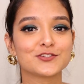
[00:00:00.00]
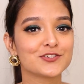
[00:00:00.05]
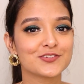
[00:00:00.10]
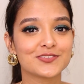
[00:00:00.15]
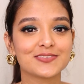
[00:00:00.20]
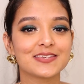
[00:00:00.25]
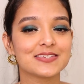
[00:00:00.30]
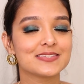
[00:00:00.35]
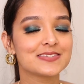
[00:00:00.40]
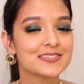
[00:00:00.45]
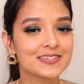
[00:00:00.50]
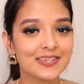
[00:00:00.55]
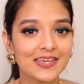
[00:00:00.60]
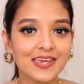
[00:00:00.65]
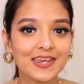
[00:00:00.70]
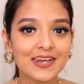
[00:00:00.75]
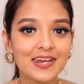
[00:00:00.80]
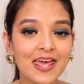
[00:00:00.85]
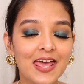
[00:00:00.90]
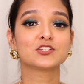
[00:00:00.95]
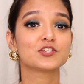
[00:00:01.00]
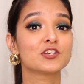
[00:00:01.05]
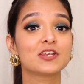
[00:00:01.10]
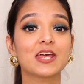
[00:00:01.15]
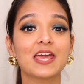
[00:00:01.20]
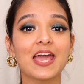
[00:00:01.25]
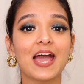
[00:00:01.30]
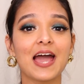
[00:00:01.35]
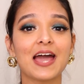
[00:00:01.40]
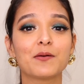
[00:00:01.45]
to the skin. So
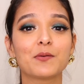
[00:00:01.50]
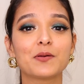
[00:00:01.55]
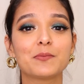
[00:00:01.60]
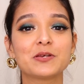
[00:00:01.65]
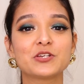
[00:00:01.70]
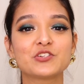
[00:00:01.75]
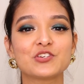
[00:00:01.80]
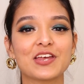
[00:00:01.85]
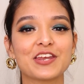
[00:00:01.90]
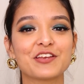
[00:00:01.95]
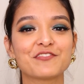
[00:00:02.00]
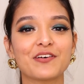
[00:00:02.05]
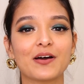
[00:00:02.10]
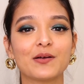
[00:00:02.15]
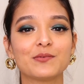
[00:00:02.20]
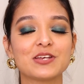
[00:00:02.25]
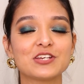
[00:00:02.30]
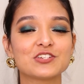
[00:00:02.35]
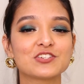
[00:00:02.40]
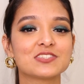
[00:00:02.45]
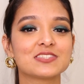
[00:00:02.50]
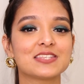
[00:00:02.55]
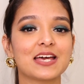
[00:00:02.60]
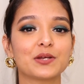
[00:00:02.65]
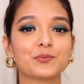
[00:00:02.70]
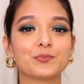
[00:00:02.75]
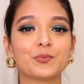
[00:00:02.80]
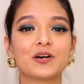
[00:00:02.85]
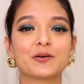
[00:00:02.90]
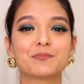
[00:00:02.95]
today I will be sharing foundations
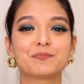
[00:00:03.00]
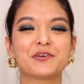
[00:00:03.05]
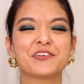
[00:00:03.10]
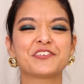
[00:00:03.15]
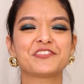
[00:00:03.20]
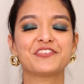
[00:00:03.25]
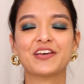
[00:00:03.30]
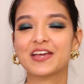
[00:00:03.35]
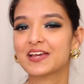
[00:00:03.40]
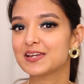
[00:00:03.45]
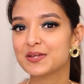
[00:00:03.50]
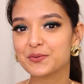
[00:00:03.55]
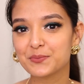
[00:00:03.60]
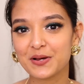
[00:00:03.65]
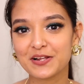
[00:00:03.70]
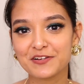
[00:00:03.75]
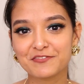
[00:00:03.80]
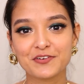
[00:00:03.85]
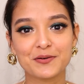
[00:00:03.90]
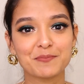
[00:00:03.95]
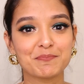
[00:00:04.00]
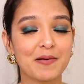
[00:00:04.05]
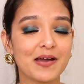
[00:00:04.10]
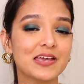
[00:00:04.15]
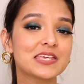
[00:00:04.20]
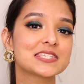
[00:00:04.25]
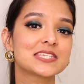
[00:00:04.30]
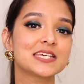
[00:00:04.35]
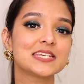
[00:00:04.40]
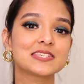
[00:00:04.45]
that work perfectly well for
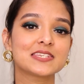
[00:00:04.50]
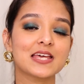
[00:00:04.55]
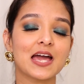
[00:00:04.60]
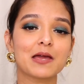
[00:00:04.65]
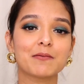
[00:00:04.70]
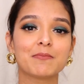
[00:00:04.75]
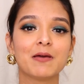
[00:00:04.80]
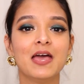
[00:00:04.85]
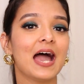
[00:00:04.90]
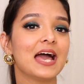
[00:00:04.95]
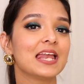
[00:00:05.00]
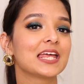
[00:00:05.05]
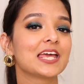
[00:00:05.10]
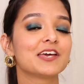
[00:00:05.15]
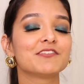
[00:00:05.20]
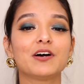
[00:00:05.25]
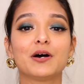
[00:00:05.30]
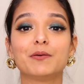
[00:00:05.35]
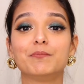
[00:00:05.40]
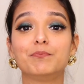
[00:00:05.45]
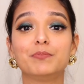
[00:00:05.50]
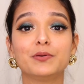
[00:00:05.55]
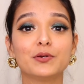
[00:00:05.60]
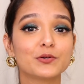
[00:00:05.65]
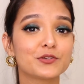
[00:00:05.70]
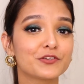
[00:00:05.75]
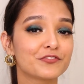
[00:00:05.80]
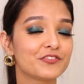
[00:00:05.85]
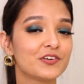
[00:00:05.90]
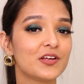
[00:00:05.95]
my skin type and give a
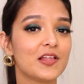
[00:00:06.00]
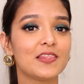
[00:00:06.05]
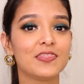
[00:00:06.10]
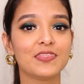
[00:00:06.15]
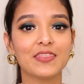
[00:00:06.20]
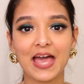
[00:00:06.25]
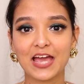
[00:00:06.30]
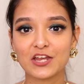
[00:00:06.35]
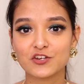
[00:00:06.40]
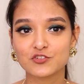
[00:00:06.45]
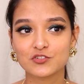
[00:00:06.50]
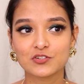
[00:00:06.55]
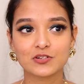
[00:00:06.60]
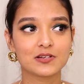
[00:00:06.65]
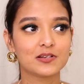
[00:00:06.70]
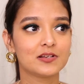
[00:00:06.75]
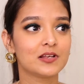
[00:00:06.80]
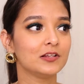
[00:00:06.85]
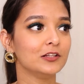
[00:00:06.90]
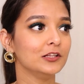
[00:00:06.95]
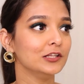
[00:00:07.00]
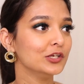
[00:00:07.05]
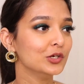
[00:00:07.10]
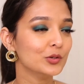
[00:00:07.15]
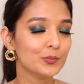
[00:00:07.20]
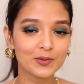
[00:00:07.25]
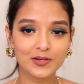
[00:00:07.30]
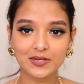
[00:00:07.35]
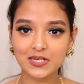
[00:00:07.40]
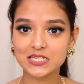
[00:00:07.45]
beautiful, natural,
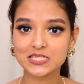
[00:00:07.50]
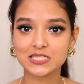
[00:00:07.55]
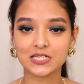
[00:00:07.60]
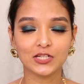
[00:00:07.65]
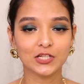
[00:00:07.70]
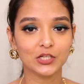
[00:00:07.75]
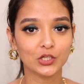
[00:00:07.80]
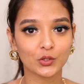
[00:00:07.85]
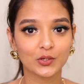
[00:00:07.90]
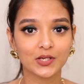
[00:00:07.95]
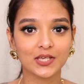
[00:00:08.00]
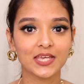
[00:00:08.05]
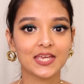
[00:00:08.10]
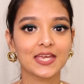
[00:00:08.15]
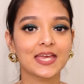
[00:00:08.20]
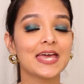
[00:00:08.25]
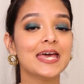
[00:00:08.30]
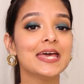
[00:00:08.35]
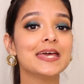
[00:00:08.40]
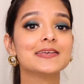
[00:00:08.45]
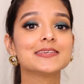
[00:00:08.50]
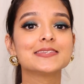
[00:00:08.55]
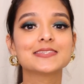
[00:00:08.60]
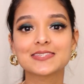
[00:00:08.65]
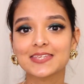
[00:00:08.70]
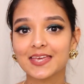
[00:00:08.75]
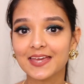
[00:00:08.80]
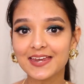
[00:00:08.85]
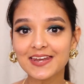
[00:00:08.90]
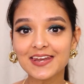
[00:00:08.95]
luminous looking
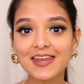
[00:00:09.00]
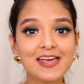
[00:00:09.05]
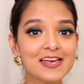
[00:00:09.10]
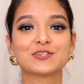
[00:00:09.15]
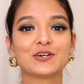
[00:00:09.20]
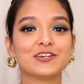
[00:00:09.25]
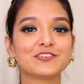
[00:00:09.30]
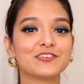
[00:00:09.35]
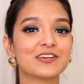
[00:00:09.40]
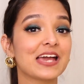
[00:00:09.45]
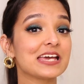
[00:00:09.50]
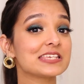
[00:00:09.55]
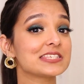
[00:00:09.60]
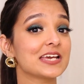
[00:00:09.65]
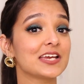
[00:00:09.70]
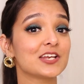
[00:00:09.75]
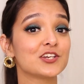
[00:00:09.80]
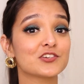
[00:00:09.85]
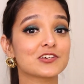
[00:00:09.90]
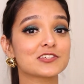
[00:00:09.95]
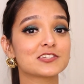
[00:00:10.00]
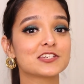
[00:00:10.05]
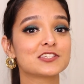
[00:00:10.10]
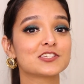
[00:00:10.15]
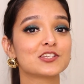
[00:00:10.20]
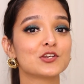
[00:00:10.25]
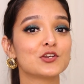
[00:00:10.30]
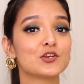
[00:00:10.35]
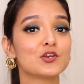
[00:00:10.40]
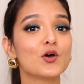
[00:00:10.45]
skin. So if you guys are interested
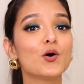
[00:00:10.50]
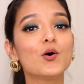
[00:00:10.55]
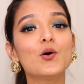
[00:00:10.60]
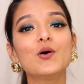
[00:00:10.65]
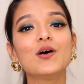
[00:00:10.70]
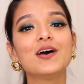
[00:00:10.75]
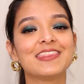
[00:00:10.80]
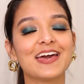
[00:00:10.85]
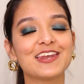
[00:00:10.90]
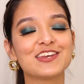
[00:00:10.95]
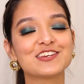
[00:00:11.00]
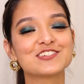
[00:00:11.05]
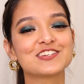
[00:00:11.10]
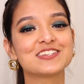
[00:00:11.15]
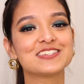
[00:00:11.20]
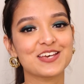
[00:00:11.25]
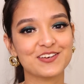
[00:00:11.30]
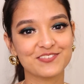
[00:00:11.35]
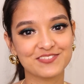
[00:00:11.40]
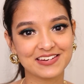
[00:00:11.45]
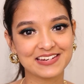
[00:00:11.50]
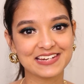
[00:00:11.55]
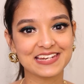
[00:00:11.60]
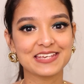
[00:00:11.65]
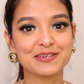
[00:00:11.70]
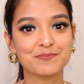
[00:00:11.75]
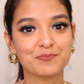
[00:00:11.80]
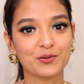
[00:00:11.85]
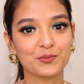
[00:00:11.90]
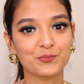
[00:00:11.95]
to know, then you should definitely
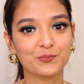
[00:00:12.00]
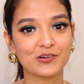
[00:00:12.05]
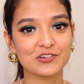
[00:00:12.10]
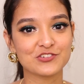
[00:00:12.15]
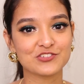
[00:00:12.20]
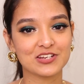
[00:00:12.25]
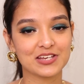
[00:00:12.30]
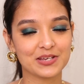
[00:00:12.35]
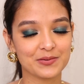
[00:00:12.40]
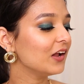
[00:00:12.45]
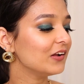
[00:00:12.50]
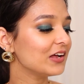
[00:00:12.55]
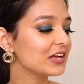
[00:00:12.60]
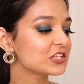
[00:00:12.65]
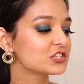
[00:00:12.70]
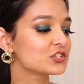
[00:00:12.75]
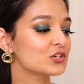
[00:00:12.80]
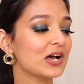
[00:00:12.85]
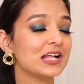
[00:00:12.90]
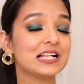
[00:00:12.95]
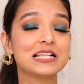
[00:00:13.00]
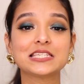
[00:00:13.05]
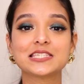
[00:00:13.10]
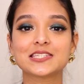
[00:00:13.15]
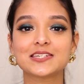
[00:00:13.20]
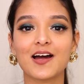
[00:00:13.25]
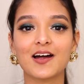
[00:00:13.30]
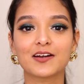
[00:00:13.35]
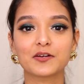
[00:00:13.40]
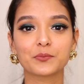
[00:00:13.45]
keep on watching. Alright, so I'll
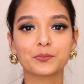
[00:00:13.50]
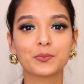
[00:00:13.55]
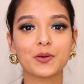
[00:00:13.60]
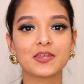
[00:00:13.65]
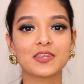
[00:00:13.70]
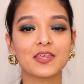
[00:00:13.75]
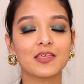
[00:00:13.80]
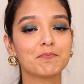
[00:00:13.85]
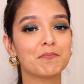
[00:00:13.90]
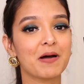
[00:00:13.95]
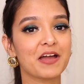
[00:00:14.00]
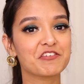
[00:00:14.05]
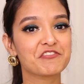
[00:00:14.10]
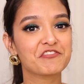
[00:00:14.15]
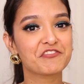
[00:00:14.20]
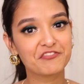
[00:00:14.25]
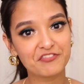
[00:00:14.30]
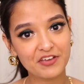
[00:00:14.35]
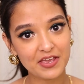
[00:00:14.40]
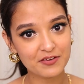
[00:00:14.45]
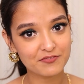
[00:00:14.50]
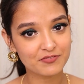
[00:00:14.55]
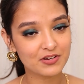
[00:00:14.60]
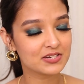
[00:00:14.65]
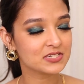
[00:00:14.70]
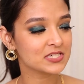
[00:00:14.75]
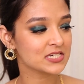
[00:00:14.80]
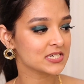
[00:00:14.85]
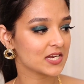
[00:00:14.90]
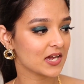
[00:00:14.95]
start with my
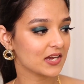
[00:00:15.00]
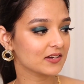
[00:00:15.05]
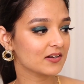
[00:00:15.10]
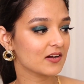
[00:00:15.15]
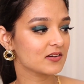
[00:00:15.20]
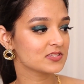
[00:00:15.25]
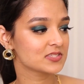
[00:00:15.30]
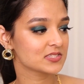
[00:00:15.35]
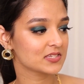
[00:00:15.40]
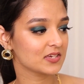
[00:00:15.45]
favorite Nykaa